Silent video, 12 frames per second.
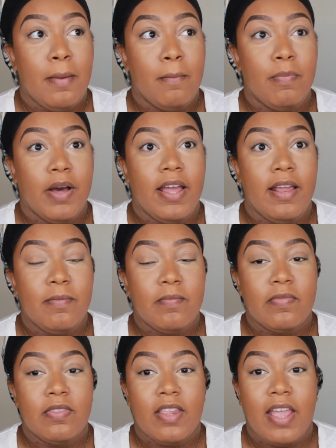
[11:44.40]
But
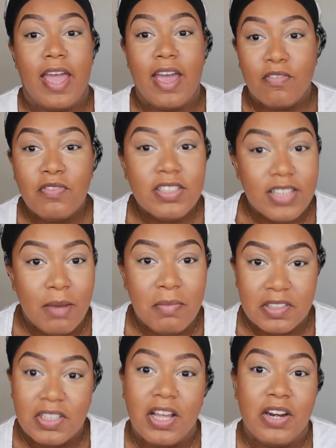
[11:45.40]
every time
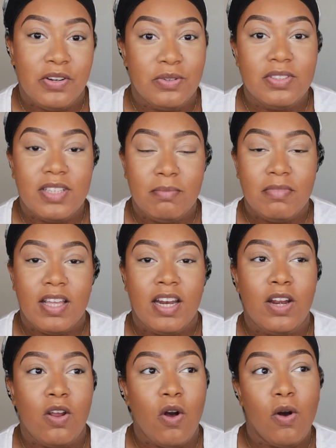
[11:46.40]
I try to do something,
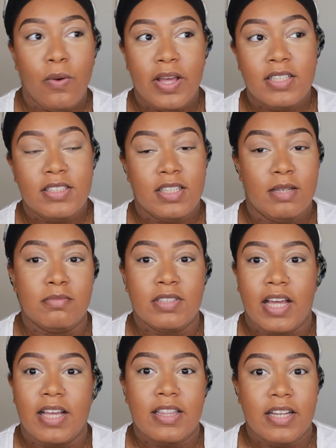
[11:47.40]
it always seems
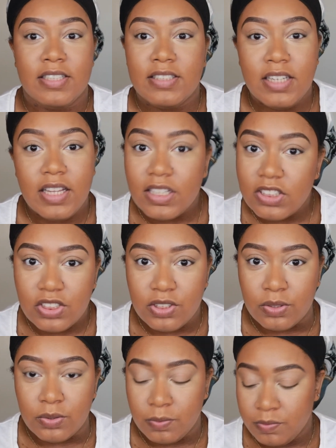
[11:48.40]
like there's an
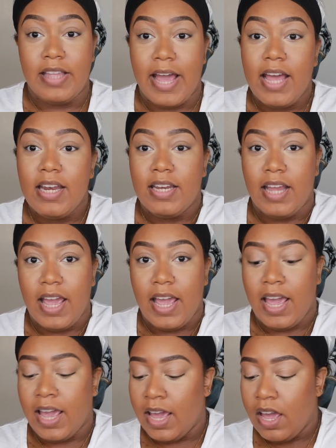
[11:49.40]
issue. That
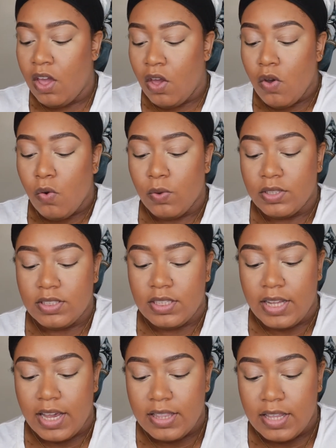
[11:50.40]
day was the
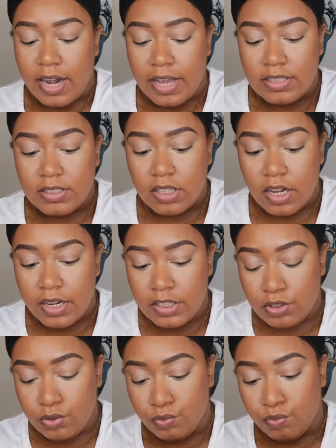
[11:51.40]
day that I
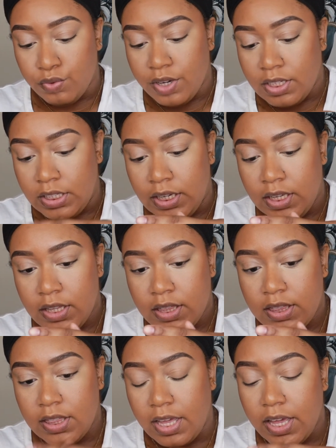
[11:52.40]
started to really
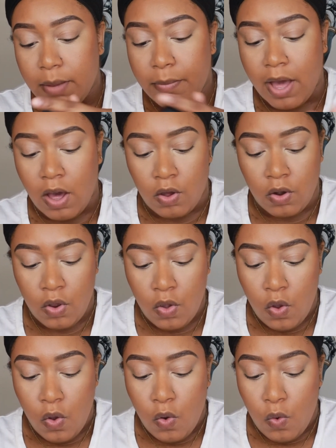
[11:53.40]
think about,
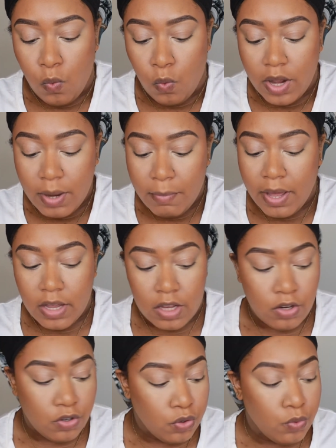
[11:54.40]
what am I
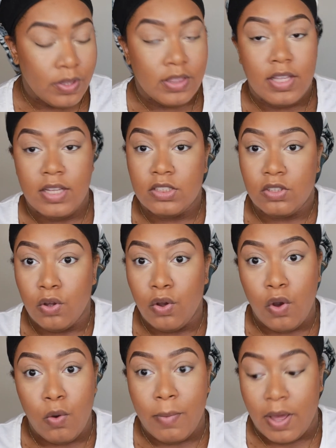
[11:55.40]
gonna do when things don't
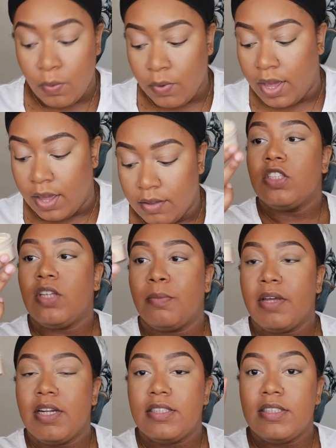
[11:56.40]
go my way? So
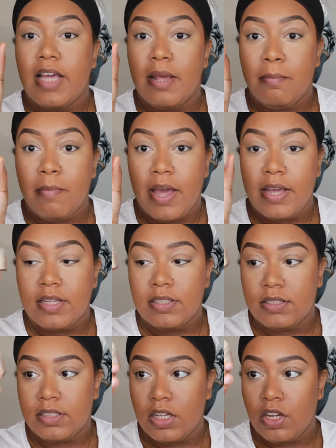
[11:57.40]
I'm gonna set my
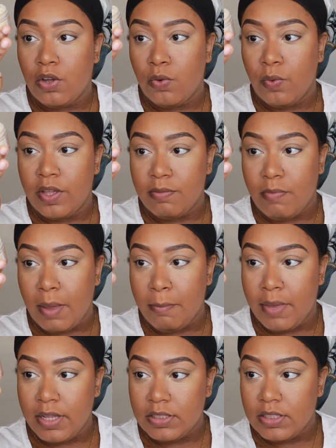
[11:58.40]
concealer with my
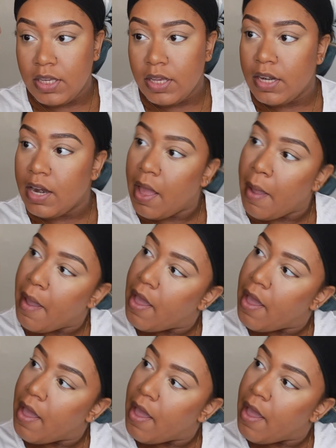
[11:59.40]
Mented